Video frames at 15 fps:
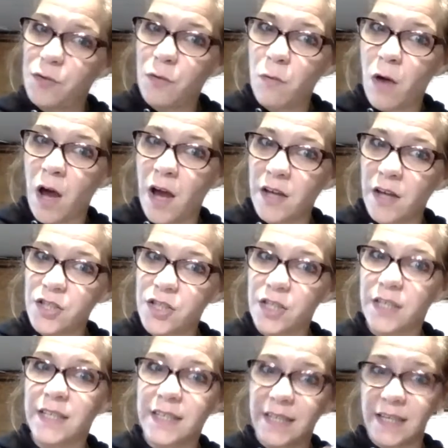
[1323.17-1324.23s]
the wash,
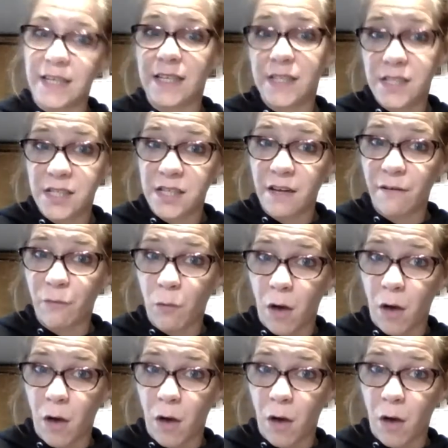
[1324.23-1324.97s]
get his stuff